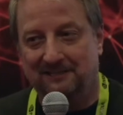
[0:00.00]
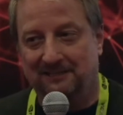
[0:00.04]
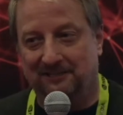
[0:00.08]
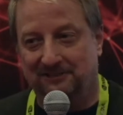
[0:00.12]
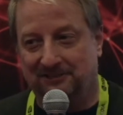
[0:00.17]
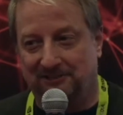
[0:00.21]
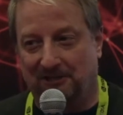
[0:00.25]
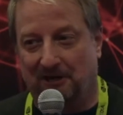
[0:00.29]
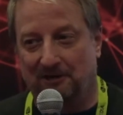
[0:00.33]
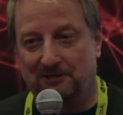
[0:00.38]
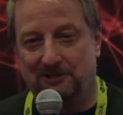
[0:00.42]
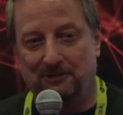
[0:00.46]
to
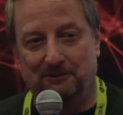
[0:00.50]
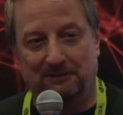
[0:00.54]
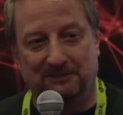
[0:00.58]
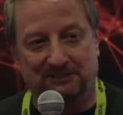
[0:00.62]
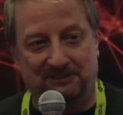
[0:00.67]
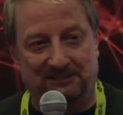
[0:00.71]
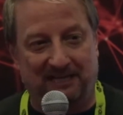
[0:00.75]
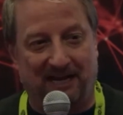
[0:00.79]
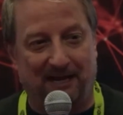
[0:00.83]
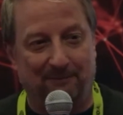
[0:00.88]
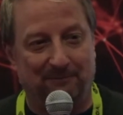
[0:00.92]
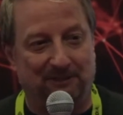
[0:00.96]
start to
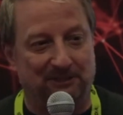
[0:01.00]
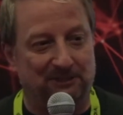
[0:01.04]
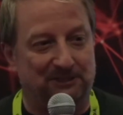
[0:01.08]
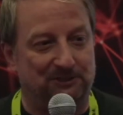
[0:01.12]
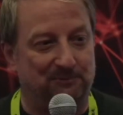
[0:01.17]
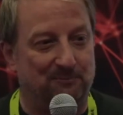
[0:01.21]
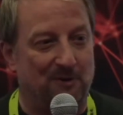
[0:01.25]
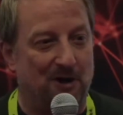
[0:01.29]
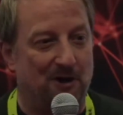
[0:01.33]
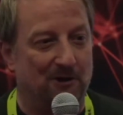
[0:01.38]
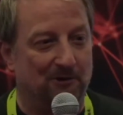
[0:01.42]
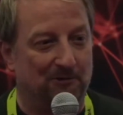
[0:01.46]
establish
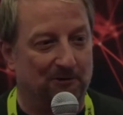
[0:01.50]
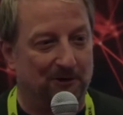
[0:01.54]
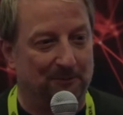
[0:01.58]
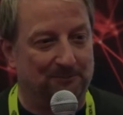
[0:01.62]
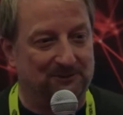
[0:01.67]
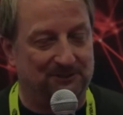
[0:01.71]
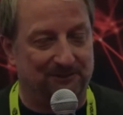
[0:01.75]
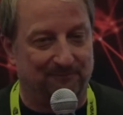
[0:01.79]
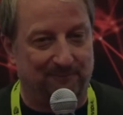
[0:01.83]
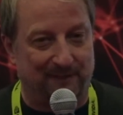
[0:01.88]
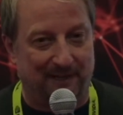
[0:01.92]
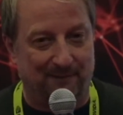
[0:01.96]
small
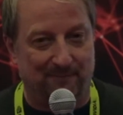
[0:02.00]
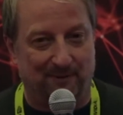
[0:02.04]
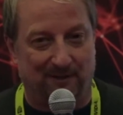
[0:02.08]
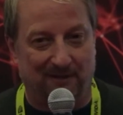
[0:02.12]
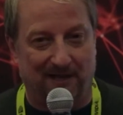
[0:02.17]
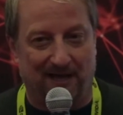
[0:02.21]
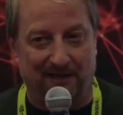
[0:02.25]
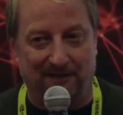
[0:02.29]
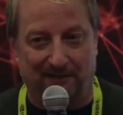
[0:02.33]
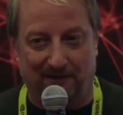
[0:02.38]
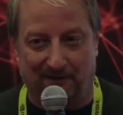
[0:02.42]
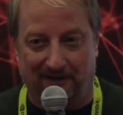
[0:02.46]
groups of
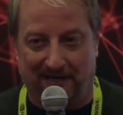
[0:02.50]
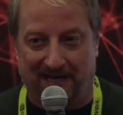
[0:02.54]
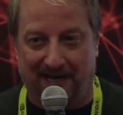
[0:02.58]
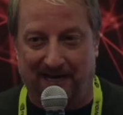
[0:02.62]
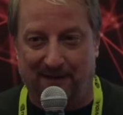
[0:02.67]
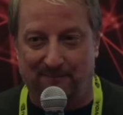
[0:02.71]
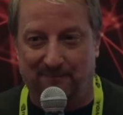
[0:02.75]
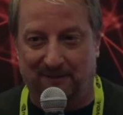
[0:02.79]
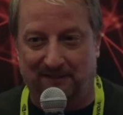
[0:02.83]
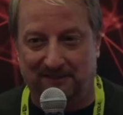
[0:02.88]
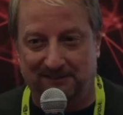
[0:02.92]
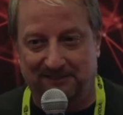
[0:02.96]
people on their
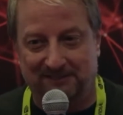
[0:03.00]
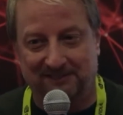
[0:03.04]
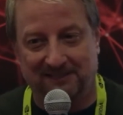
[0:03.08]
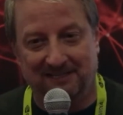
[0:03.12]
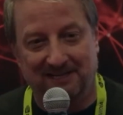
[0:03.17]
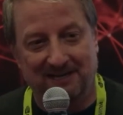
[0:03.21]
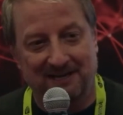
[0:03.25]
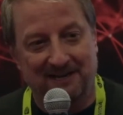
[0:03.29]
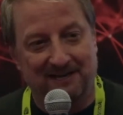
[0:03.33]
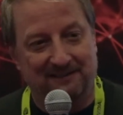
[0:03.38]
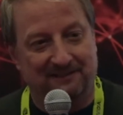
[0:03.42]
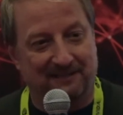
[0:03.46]
campus
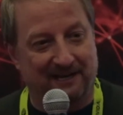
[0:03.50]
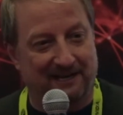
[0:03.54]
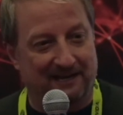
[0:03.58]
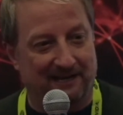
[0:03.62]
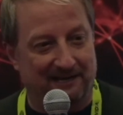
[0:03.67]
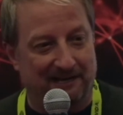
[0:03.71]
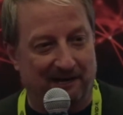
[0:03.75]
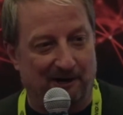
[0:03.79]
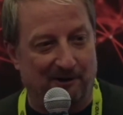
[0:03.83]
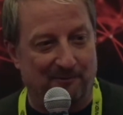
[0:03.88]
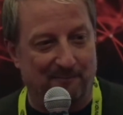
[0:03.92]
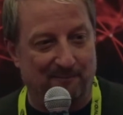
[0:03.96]
that
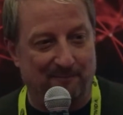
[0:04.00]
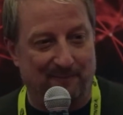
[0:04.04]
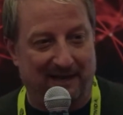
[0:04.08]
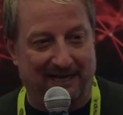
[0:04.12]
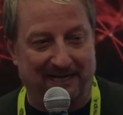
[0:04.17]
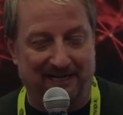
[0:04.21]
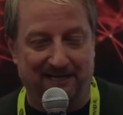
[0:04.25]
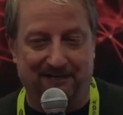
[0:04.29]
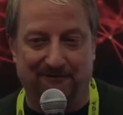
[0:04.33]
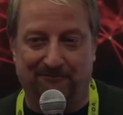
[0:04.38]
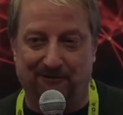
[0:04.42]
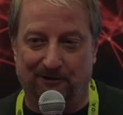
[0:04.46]
can help
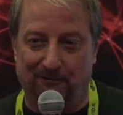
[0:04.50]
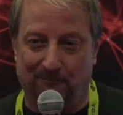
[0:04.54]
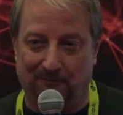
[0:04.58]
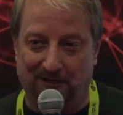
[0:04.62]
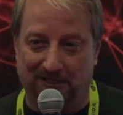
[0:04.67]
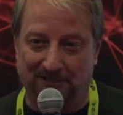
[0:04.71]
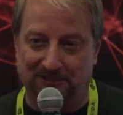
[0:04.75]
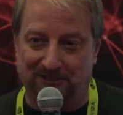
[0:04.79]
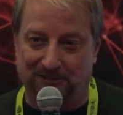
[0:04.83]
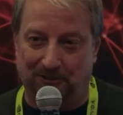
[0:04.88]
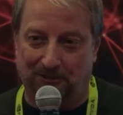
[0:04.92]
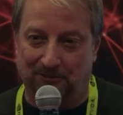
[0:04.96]
many different
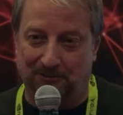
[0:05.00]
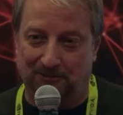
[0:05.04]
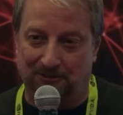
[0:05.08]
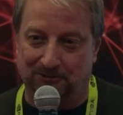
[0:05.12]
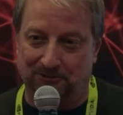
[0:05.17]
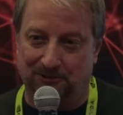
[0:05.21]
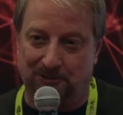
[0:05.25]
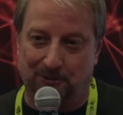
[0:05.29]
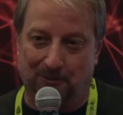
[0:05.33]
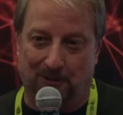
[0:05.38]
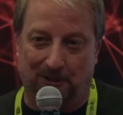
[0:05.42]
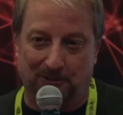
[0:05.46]

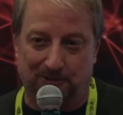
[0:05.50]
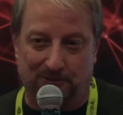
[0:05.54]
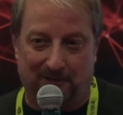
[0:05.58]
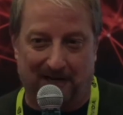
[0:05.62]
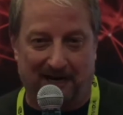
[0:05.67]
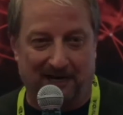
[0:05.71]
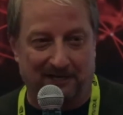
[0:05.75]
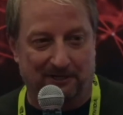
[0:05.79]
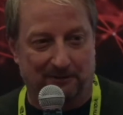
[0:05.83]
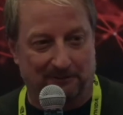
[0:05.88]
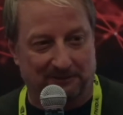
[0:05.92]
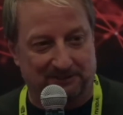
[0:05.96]
researchers who are
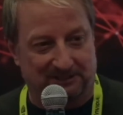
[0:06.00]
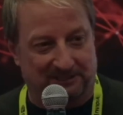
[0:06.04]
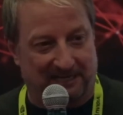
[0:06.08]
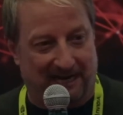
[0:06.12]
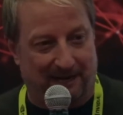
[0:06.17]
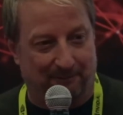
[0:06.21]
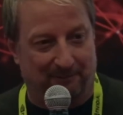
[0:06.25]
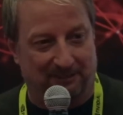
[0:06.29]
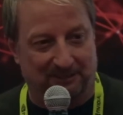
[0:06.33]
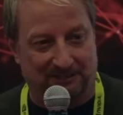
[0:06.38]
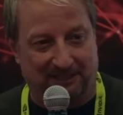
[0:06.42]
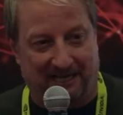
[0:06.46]
trying to
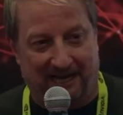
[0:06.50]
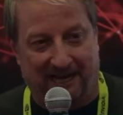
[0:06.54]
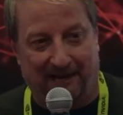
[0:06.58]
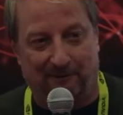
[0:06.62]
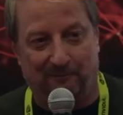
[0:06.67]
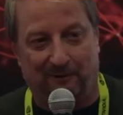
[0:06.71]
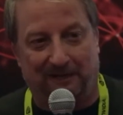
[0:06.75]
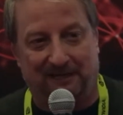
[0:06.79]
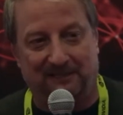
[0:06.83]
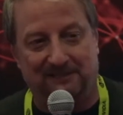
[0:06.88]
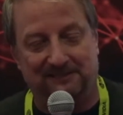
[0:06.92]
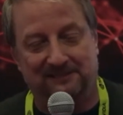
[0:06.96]
establish
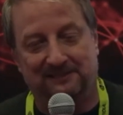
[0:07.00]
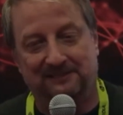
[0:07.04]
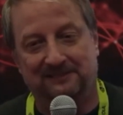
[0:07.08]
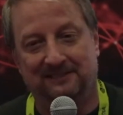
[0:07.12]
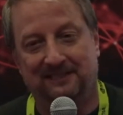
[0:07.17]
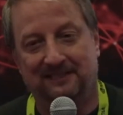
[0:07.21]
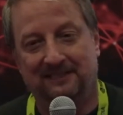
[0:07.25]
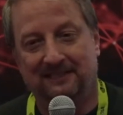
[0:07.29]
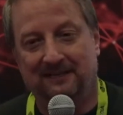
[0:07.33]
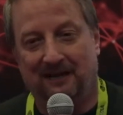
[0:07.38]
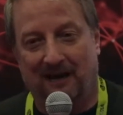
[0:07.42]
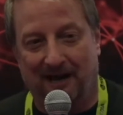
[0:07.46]
gateways
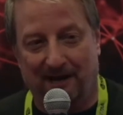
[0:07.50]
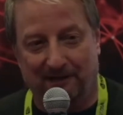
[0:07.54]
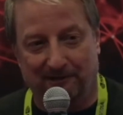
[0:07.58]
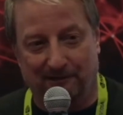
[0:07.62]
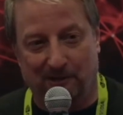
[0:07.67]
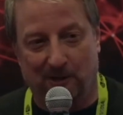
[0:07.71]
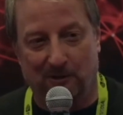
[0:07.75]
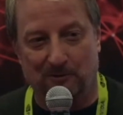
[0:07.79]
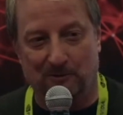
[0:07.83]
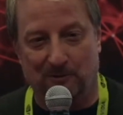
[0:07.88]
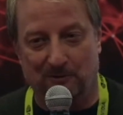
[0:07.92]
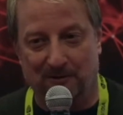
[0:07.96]

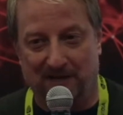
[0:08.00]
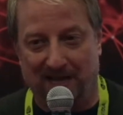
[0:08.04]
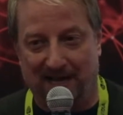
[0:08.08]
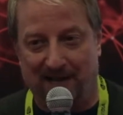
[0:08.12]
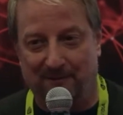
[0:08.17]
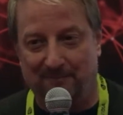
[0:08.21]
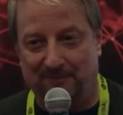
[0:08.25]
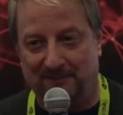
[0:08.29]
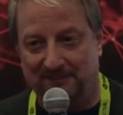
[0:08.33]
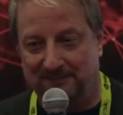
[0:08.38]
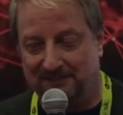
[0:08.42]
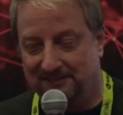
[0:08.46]
on local
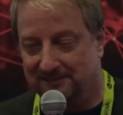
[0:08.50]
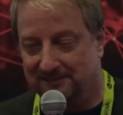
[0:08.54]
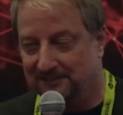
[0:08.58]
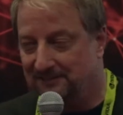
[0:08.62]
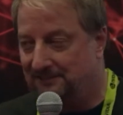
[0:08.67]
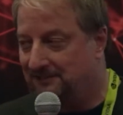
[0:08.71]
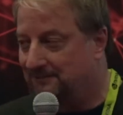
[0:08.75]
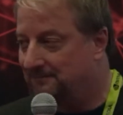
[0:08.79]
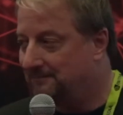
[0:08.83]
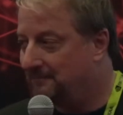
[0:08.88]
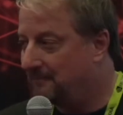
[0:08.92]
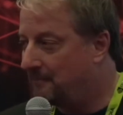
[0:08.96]
campuses.